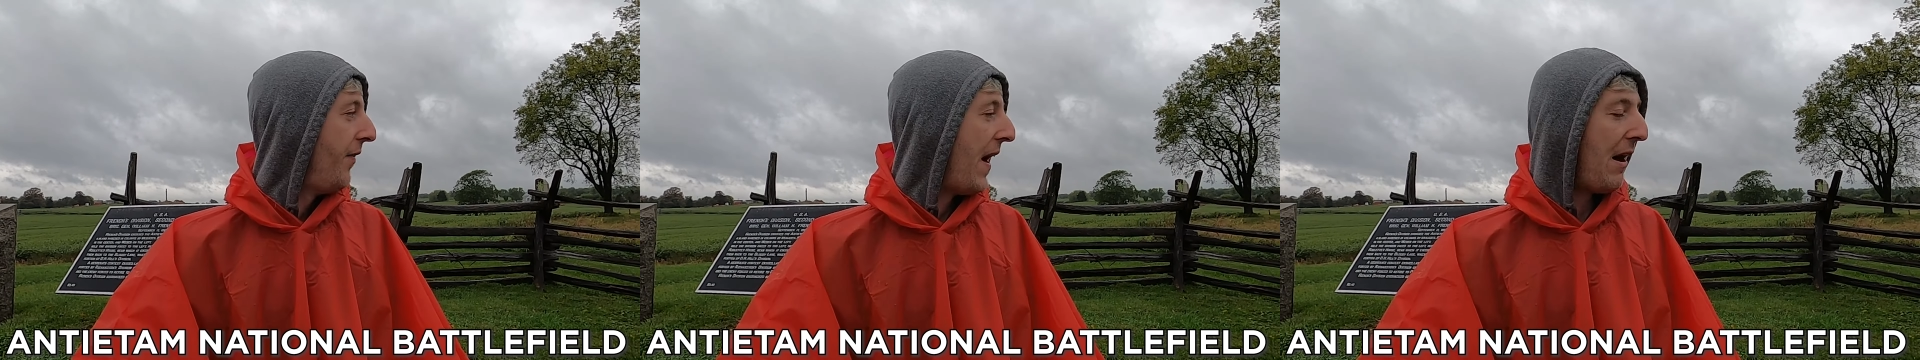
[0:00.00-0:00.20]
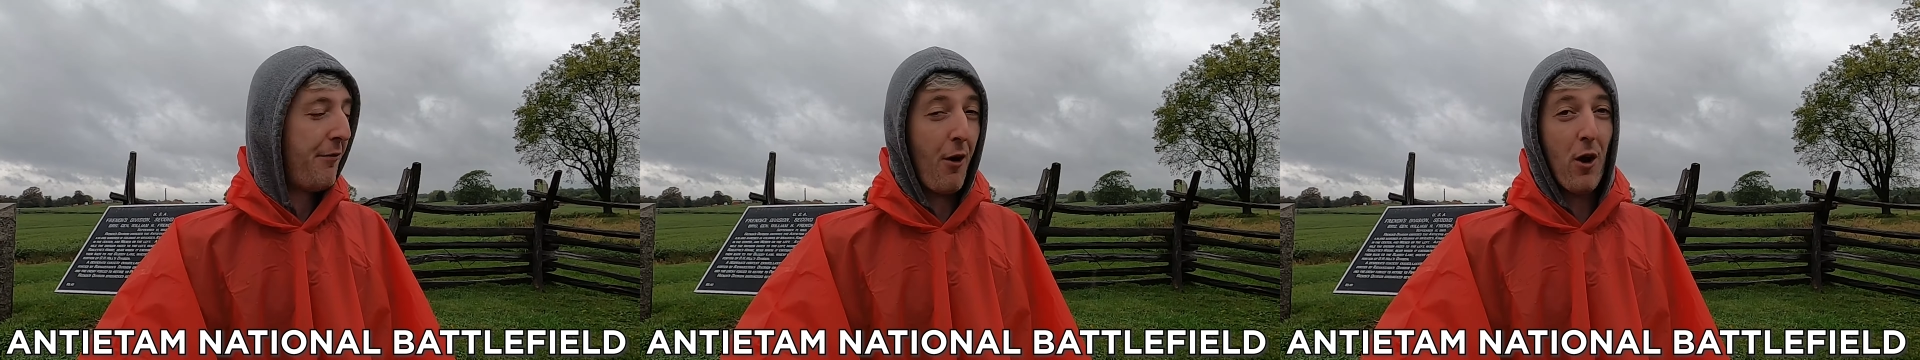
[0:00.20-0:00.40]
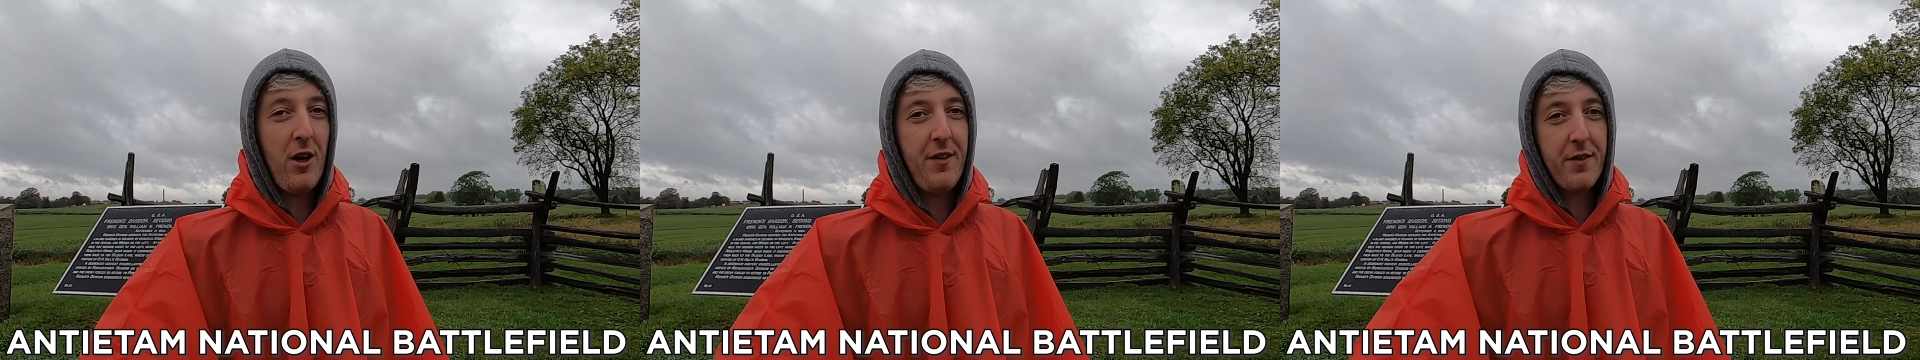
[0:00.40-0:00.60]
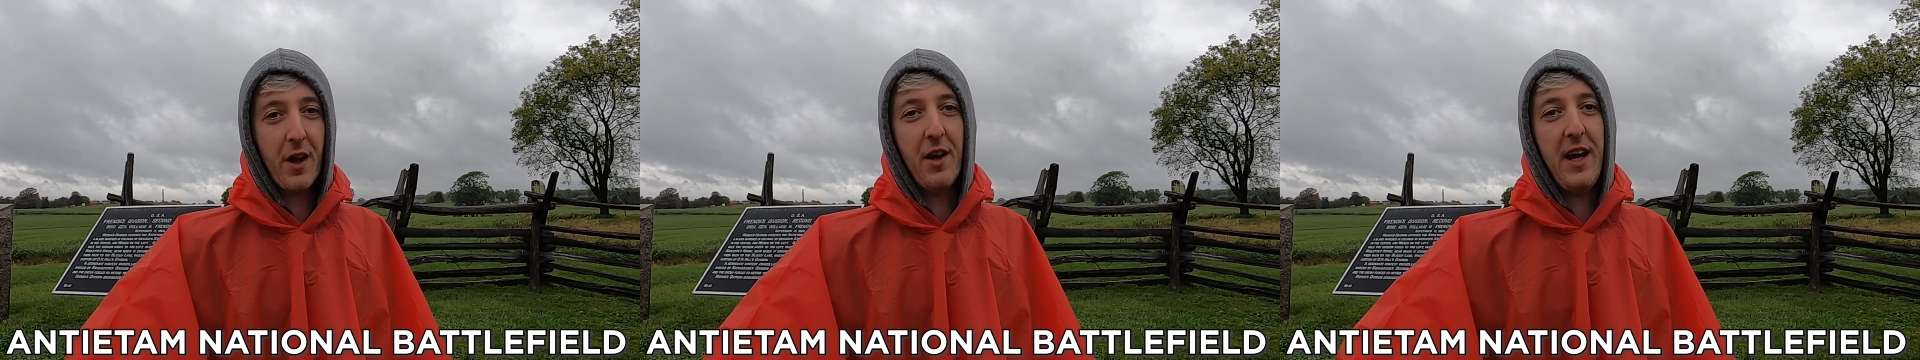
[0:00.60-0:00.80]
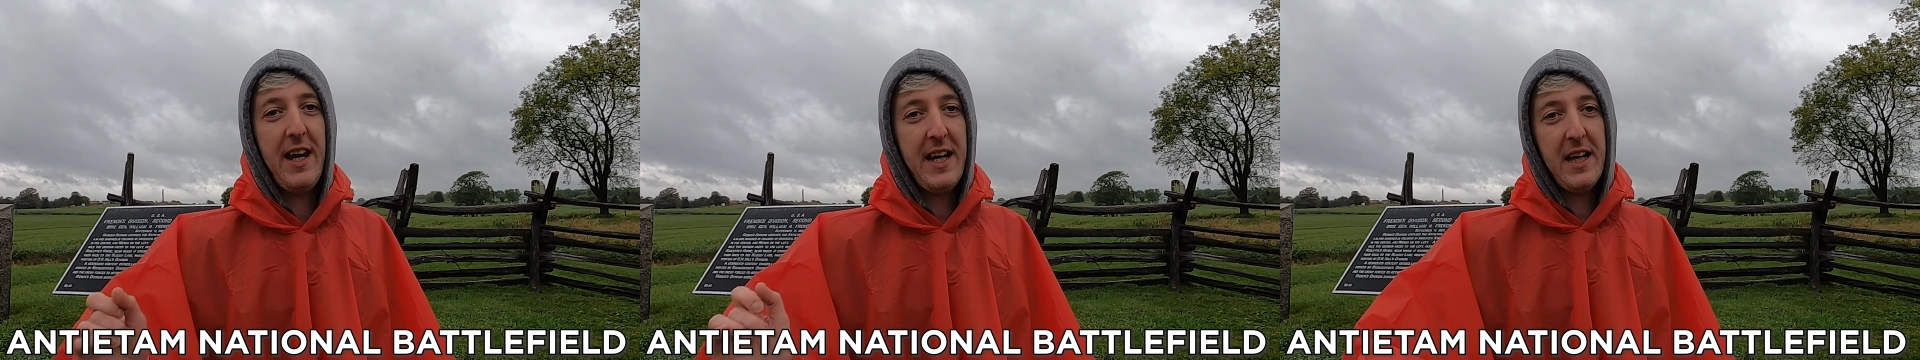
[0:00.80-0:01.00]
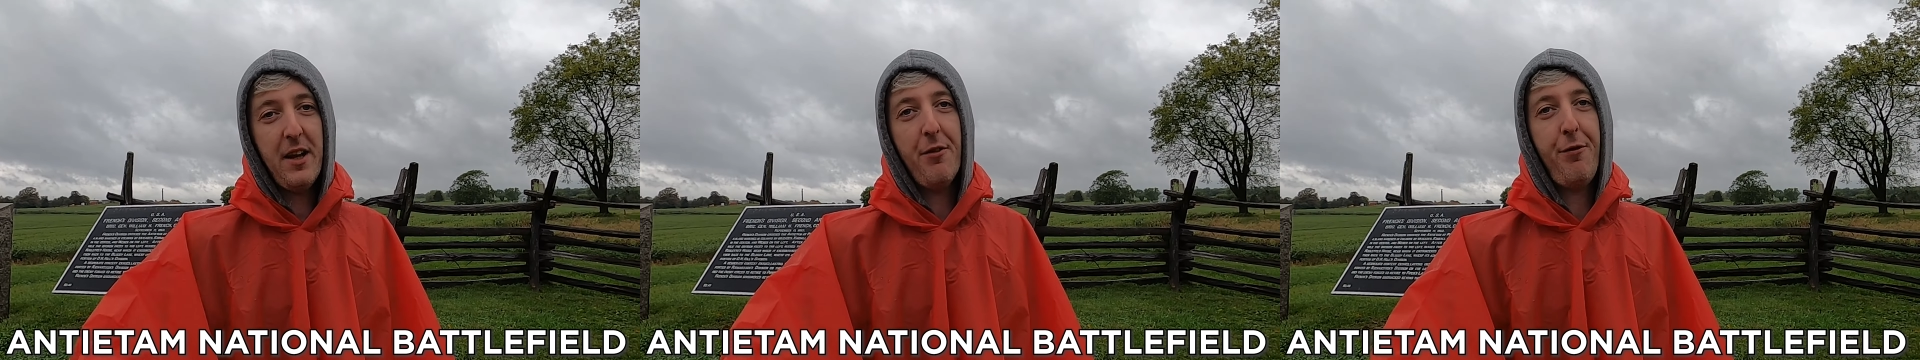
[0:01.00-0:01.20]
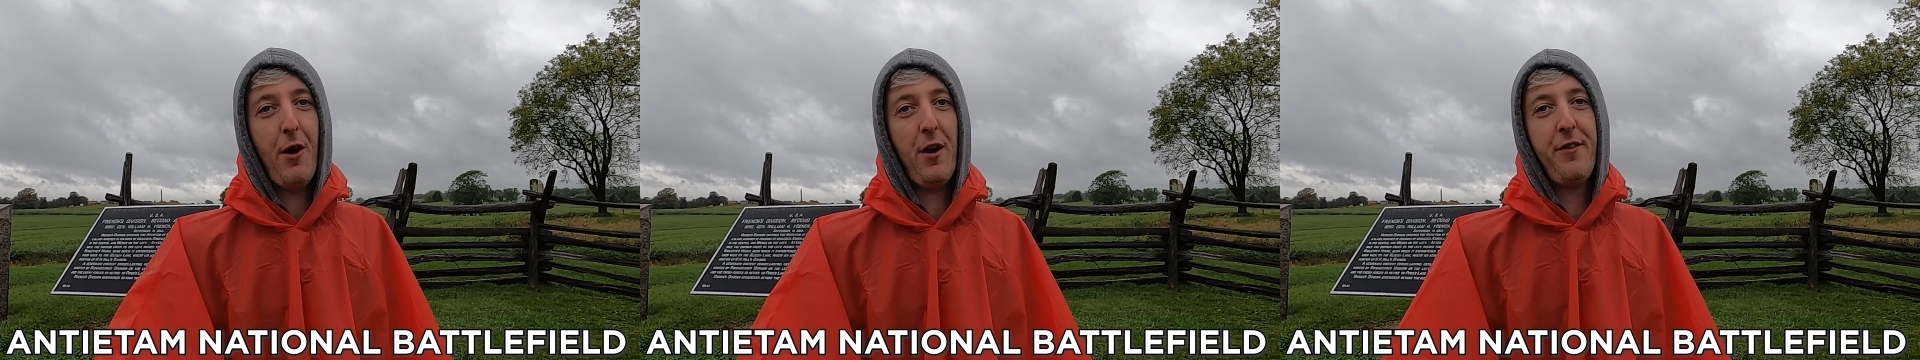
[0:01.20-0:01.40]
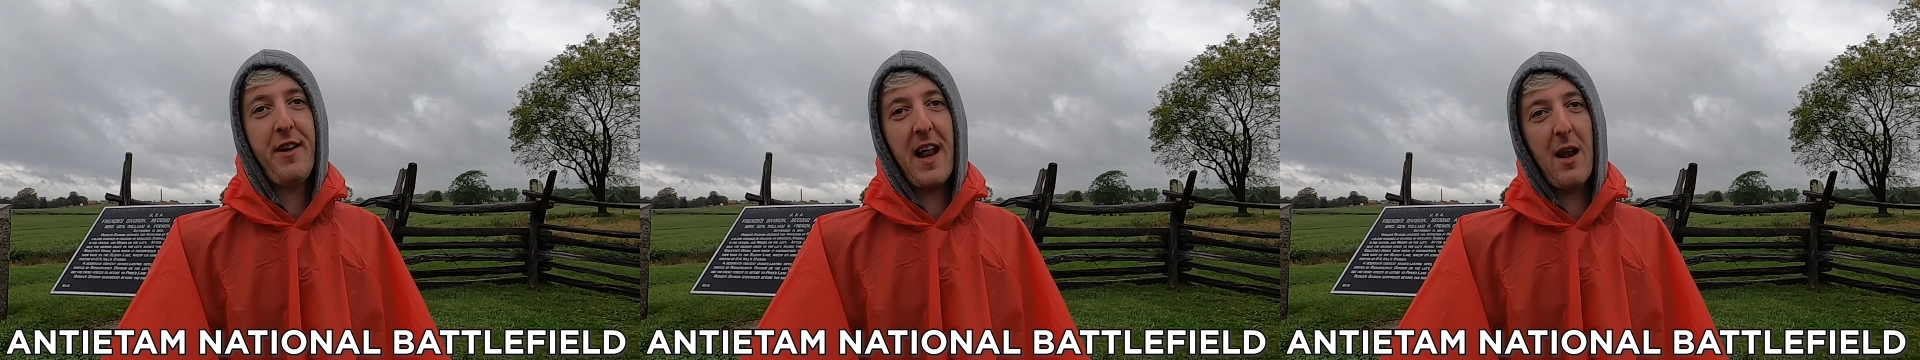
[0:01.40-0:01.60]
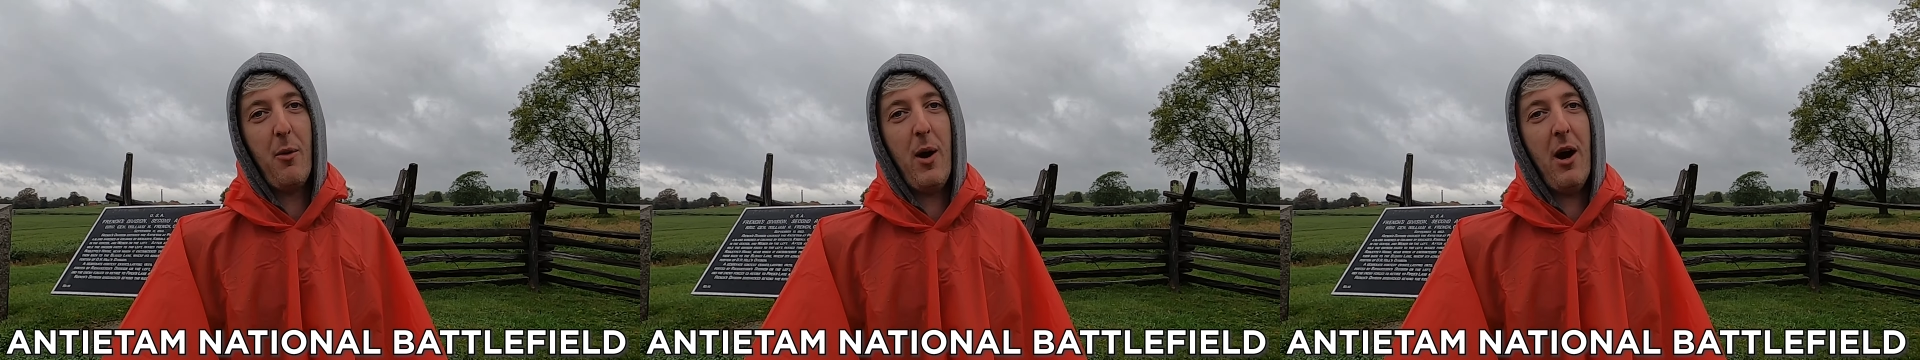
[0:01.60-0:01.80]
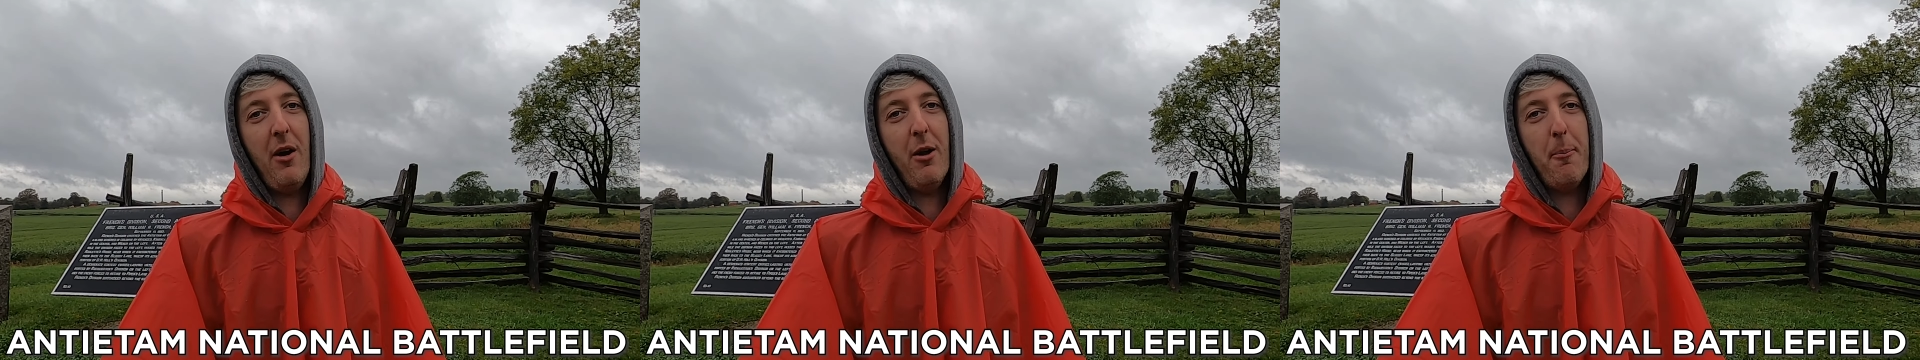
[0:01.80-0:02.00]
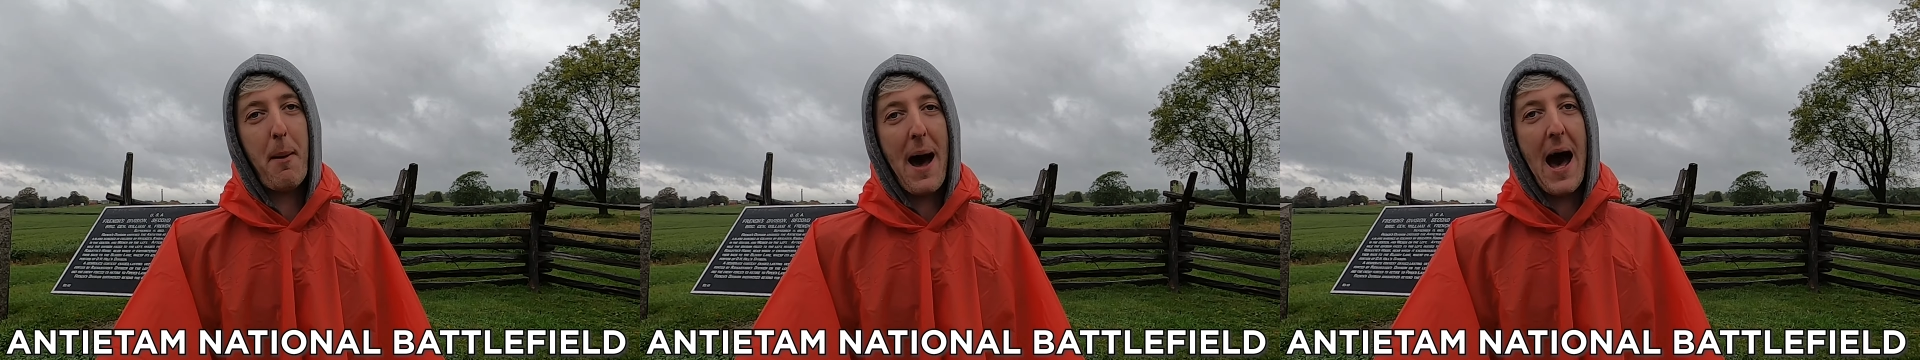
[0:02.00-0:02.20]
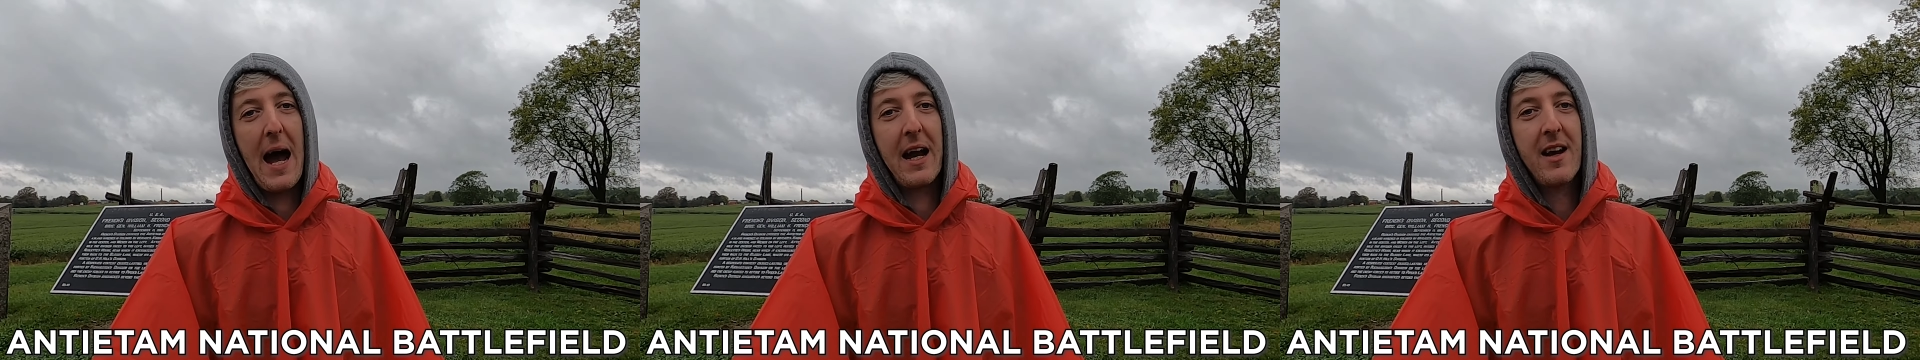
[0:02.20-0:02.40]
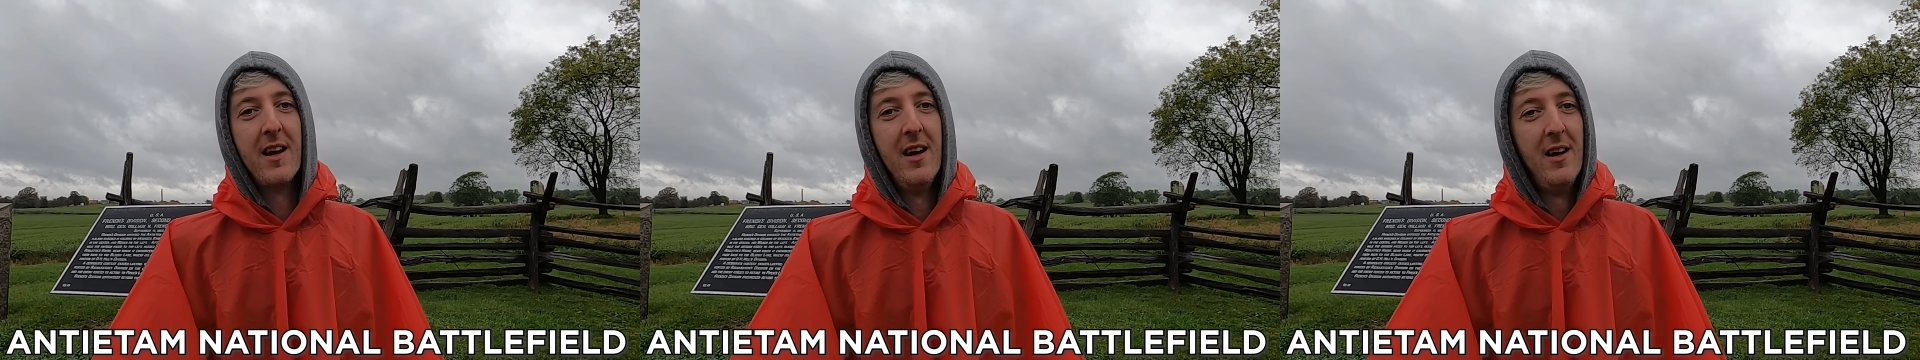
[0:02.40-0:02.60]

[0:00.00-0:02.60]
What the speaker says: That volley is going to hit the 1st Delaware in the back.